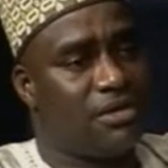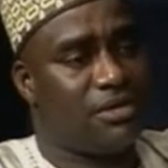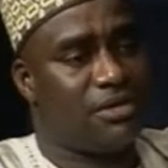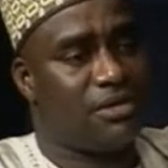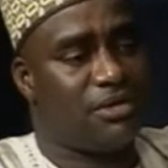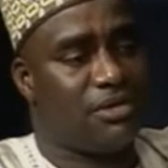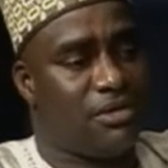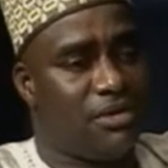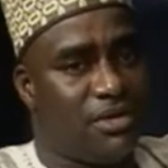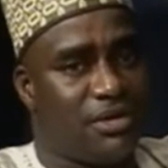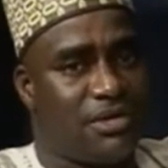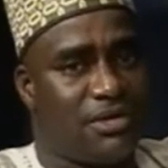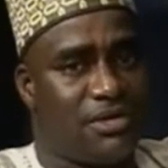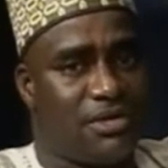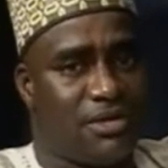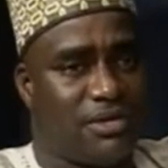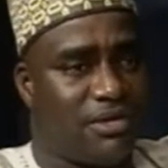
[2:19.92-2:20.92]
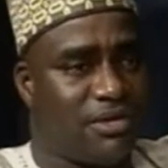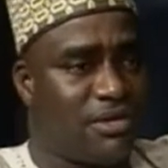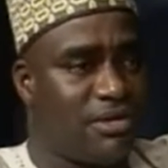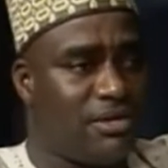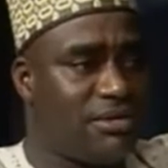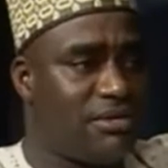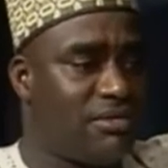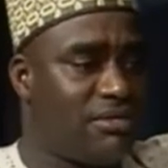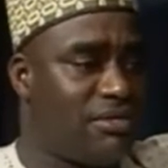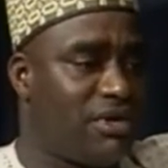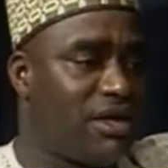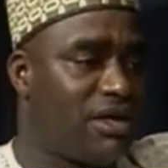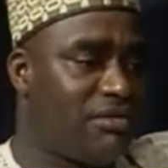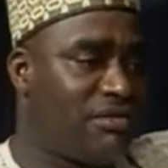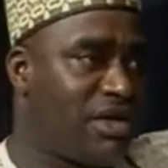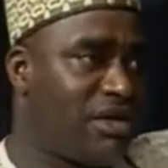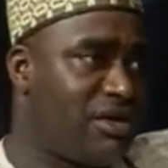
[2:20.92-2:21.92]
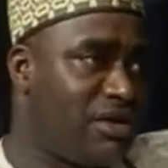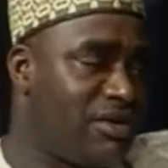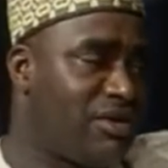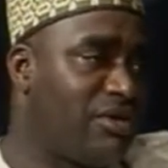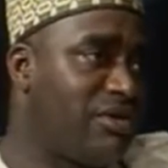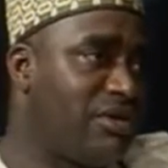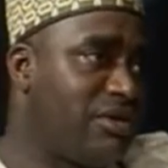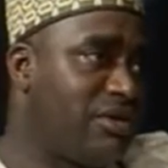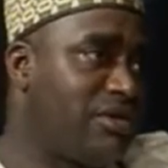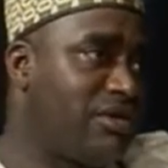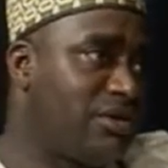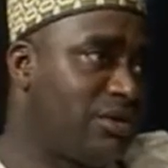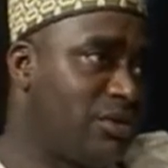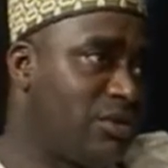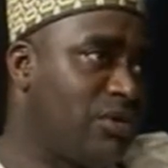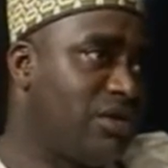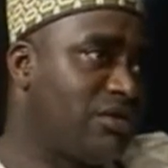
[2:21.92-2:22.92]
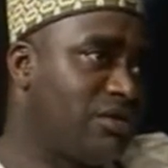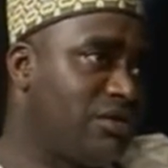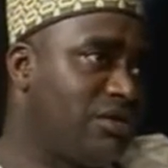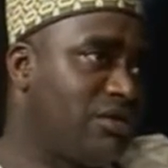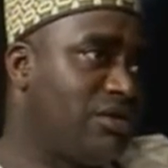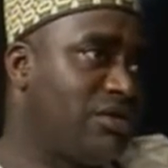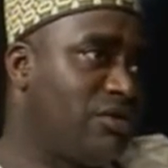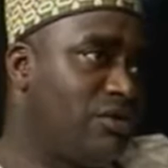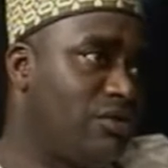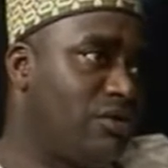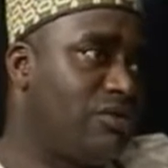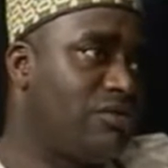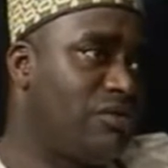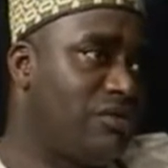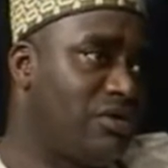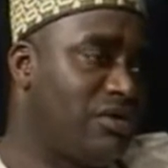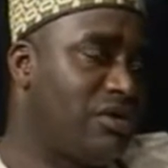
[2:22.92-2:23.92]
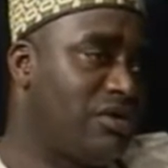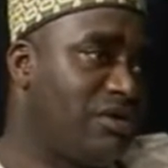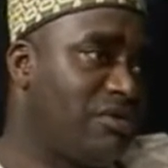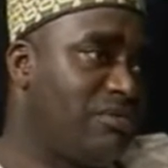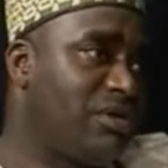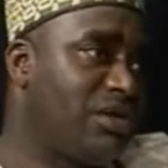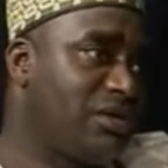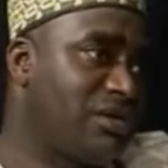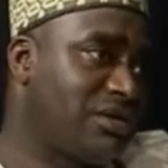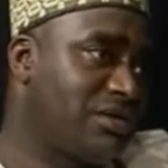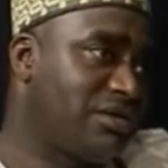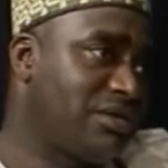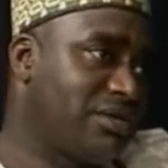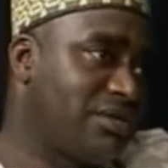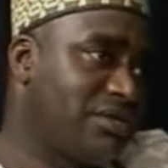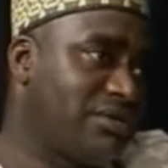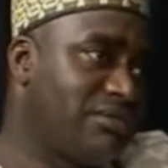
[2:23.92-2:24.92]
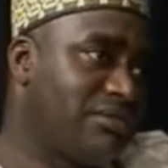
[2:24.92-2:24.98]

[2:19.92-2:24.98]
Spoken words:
So this, by my reckoning, is what the role of local government is.